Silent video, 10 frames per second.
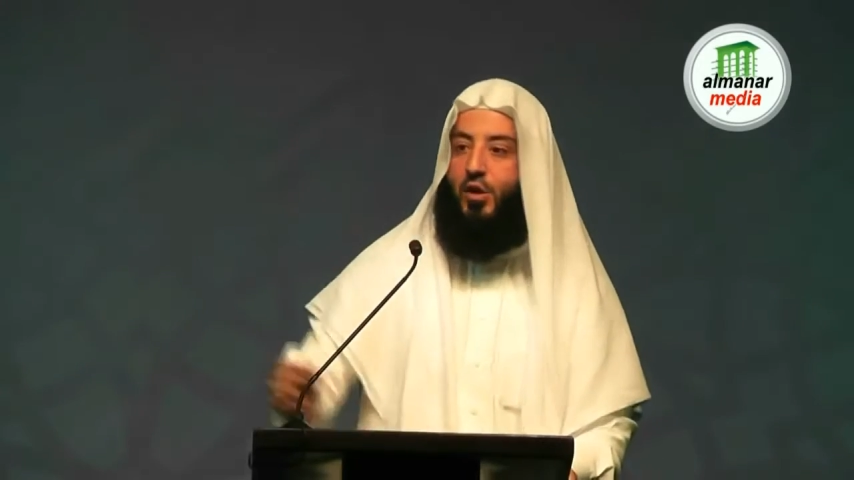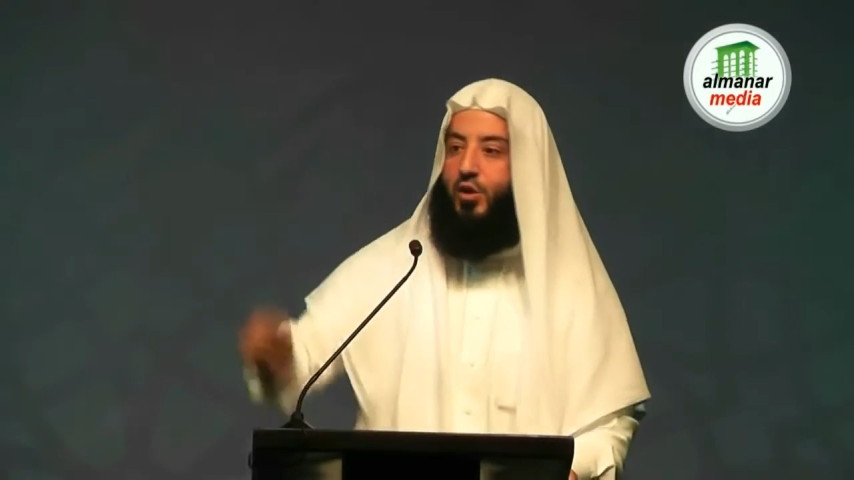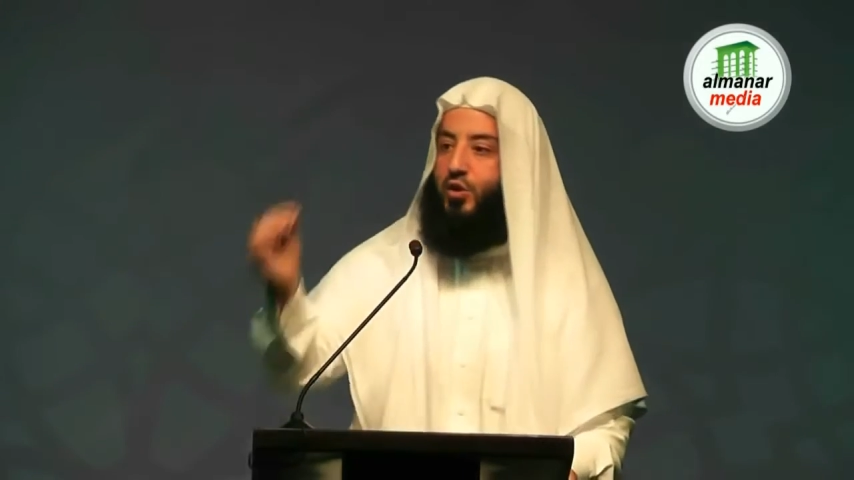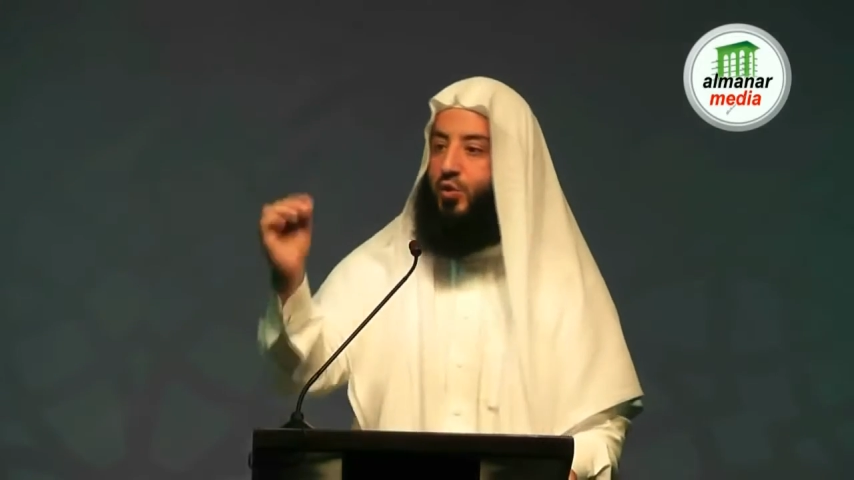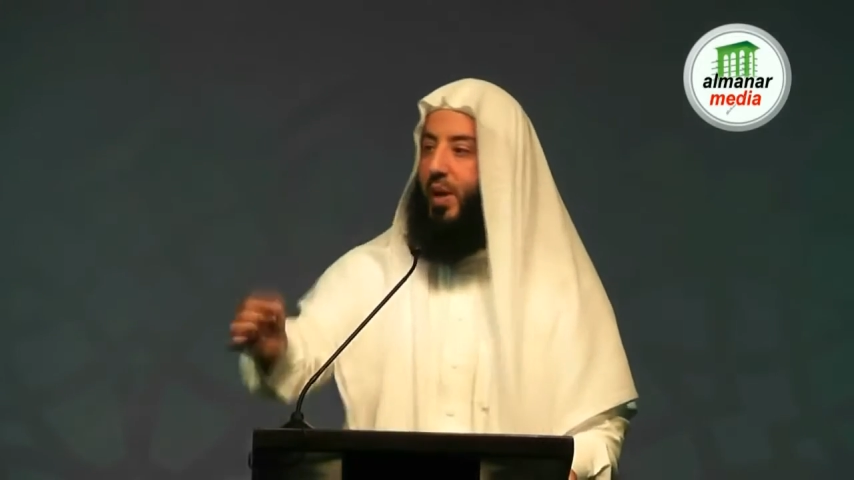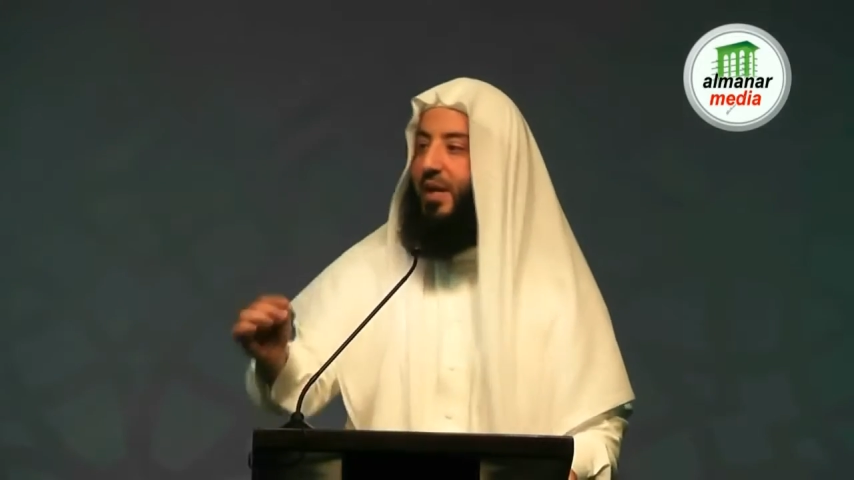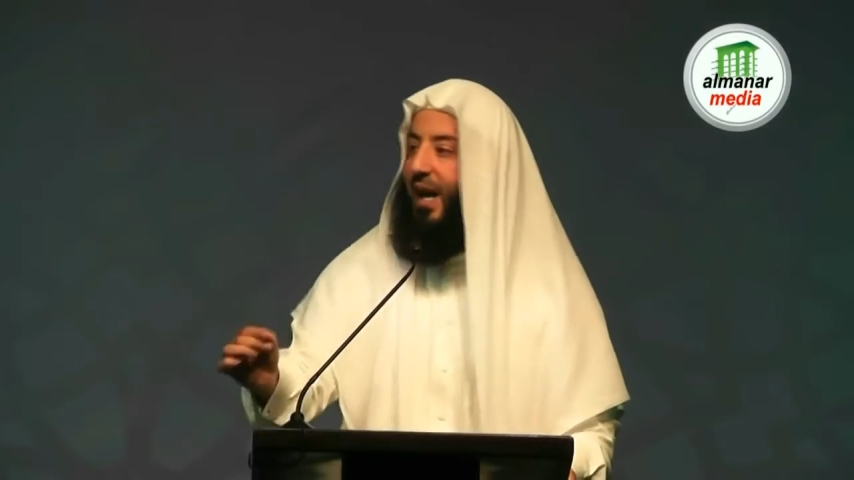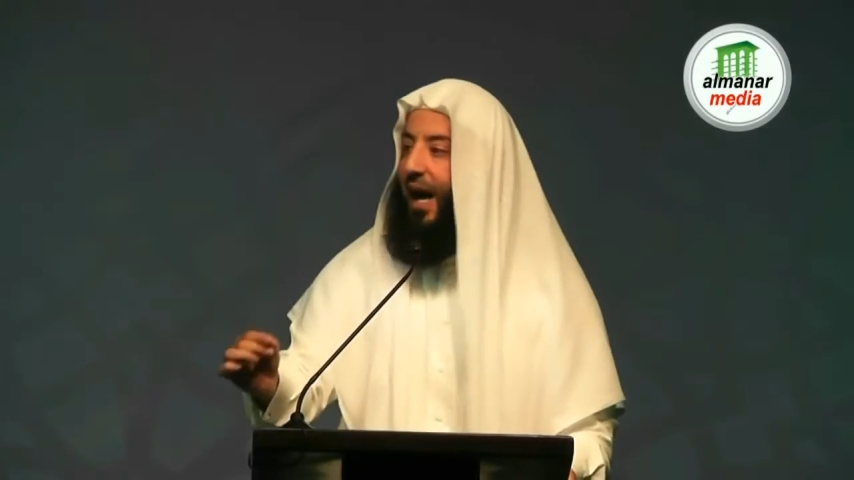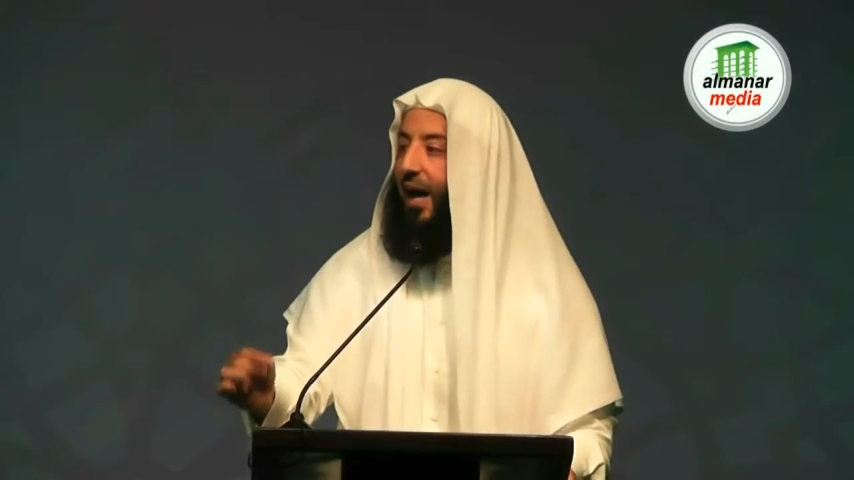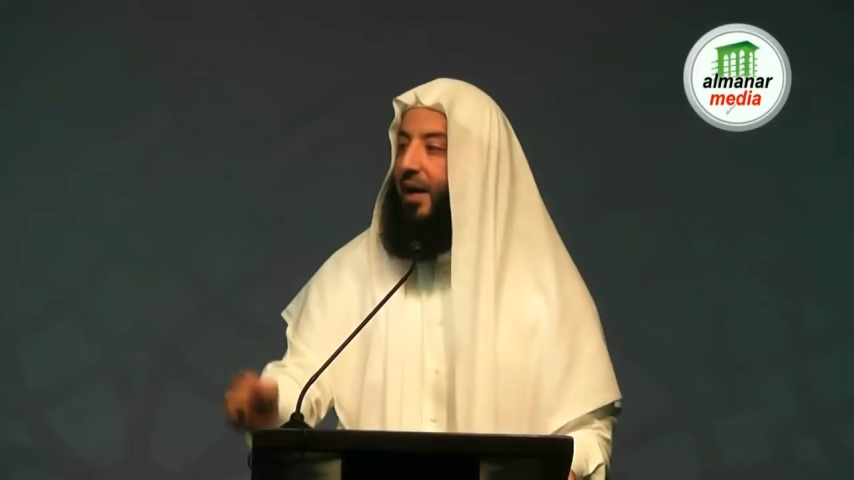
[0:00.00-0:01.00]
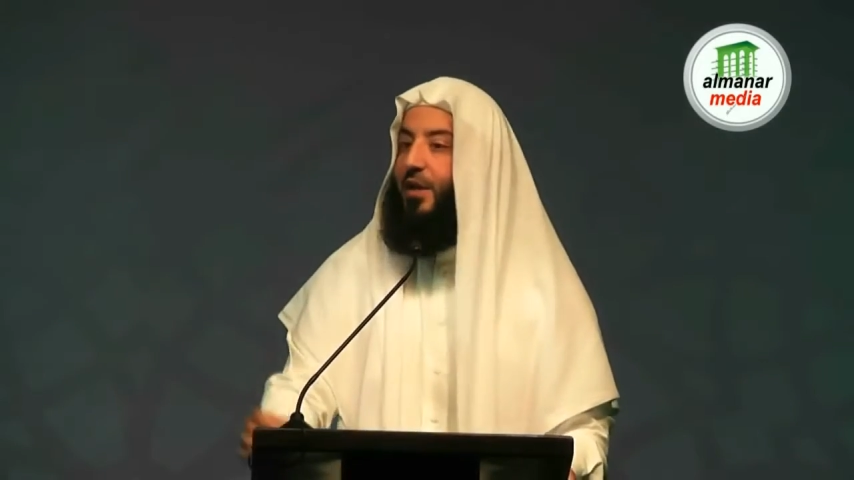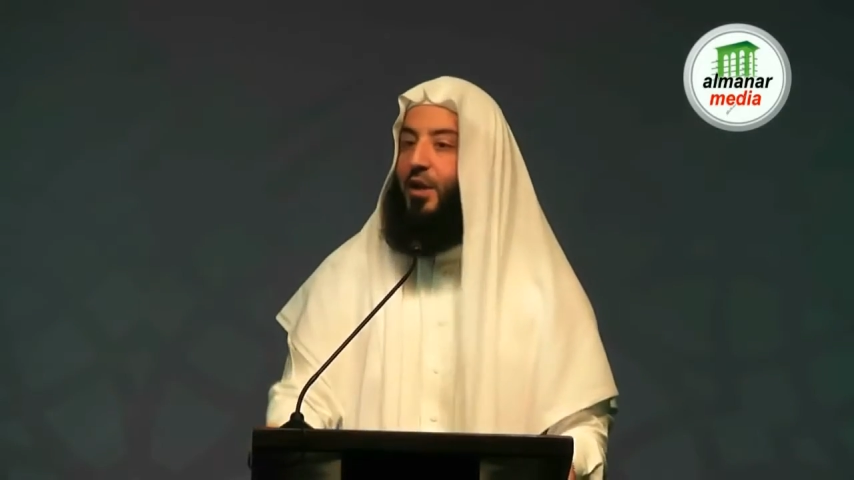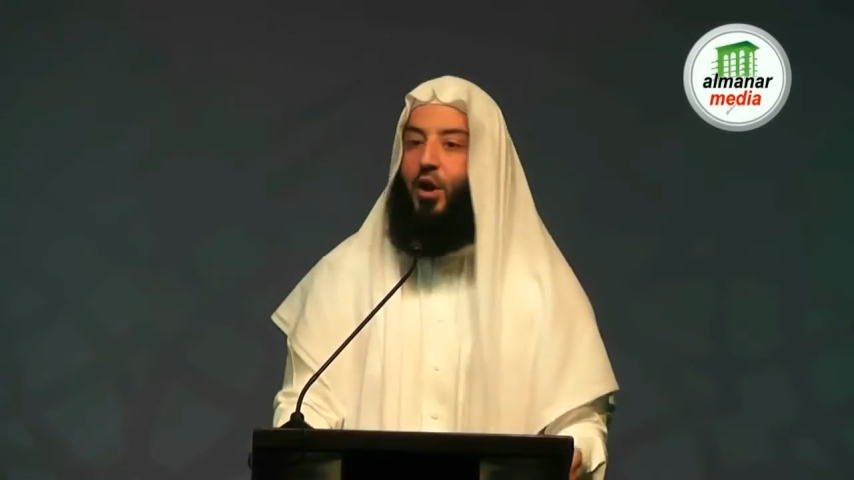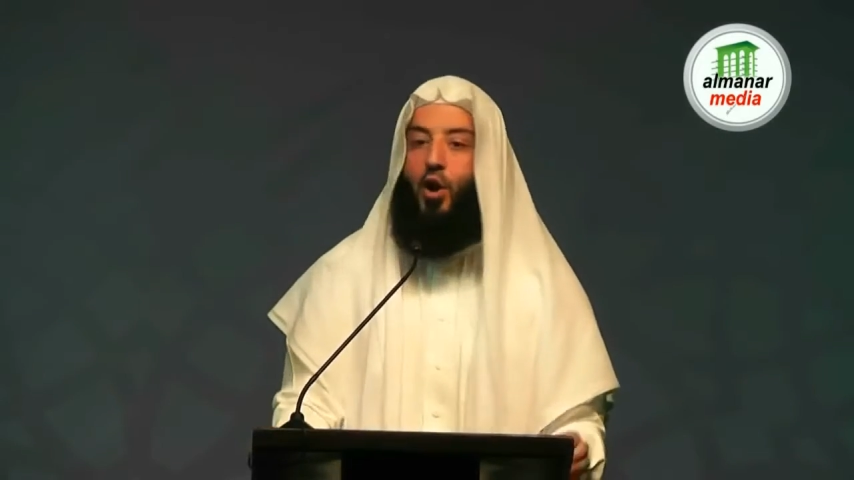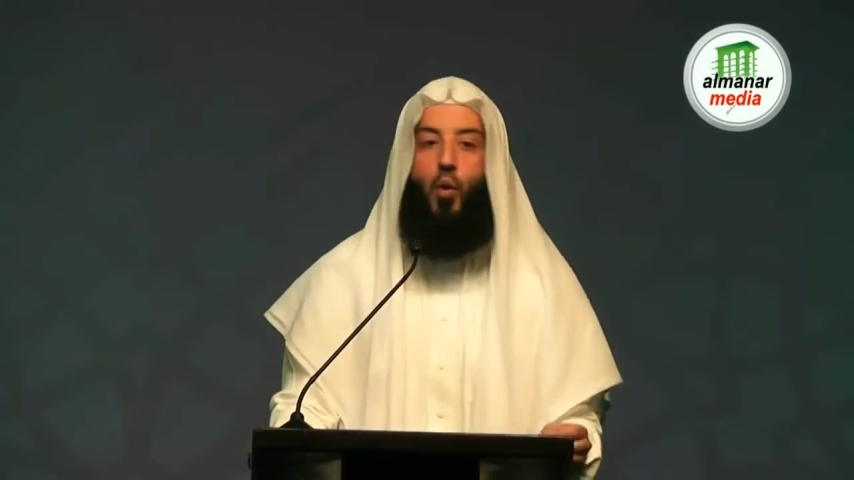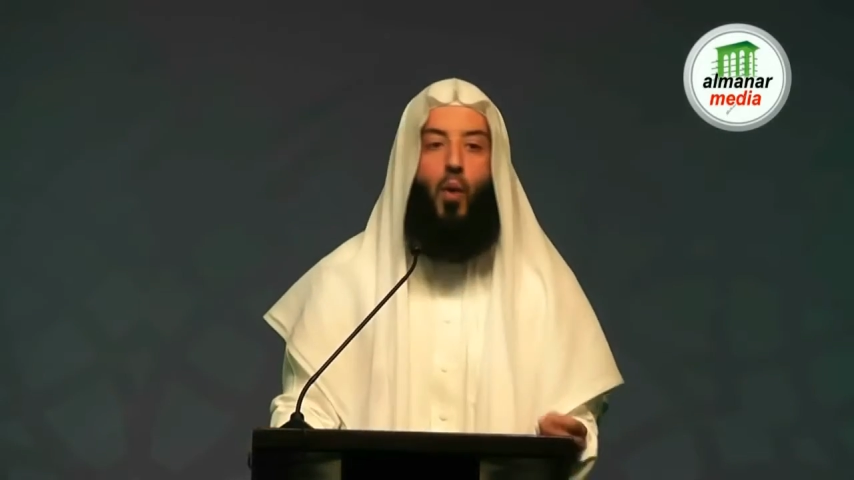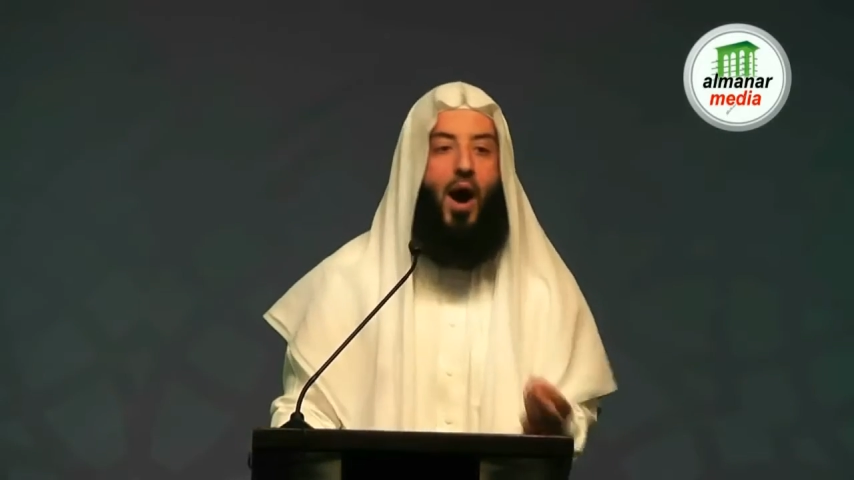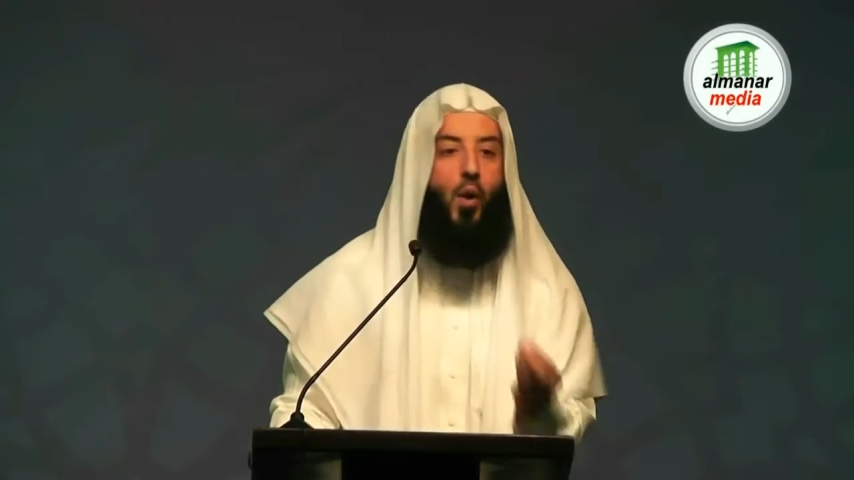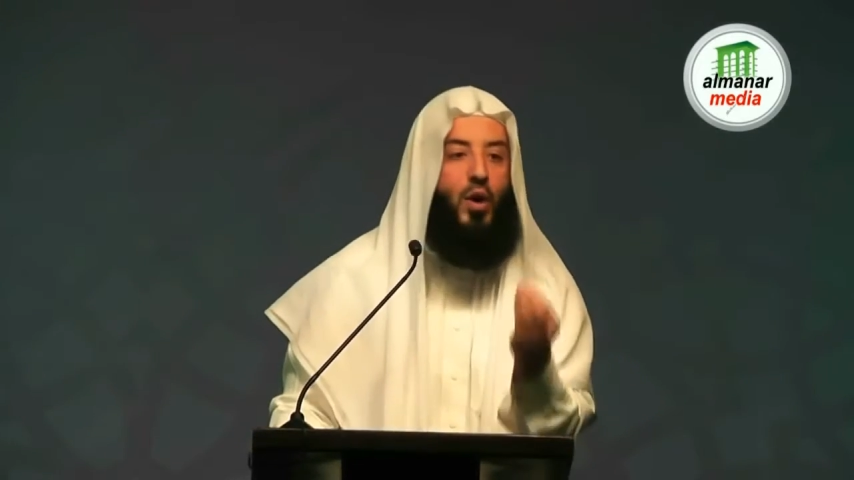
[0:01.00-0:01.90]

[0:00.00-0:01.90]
sweetheart, what